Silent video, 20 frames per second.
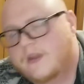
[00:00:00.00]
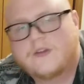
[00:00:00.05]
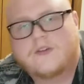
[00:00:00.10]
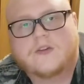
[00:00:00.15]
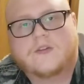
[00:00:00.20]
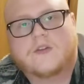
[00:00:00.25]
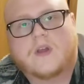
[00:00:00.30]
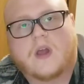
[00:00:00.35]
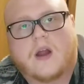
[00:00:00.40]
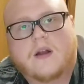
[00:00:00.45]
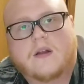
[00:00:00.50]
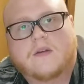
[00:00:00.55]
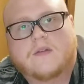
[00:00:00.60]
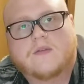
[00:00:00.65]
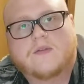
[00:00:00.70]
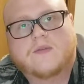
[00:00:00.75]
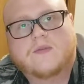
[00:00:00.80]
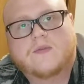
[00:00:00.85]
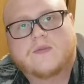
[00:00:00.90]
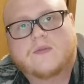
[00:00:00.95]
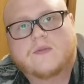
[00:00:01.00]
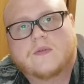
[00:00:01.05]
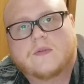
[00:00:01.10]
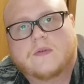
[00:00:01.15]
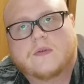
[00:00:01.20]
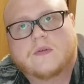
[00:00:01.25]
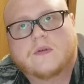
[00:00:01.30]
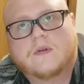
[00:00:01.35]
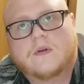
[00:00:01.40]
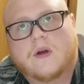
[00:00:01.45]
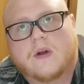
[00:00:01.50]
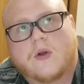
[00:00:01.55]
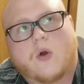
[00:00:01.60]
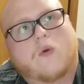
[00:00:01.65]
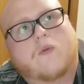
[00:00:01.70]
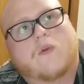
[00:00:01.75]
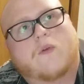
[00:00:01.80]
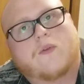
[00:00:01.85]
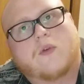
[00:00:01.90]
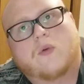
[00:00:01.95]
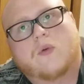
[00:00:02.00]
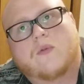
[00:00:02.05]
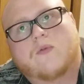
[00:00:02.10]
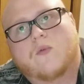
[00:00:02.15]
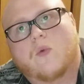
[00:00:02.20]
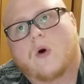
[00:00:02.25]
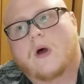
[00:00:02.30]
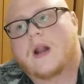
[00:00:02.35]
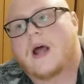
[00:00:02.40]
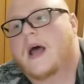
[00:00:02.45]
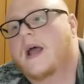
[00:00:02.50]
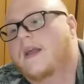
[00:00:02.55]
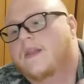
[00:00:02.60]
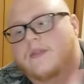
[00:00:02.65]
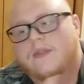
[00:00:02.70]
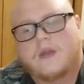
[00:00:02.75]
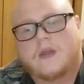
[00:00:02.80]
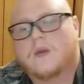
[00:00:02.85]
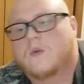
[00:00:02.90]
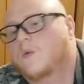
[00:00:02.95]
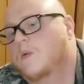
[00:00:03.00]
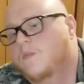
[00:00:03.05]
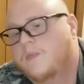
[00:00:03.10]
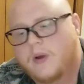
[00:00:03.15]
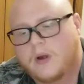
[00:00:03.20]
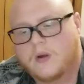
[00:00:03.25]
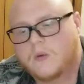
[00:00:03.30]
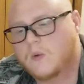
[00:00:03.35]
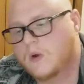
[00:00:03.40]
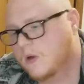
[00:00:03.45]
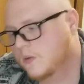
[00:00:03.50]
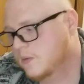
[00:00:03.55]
just kind of an overview of what I think would pair well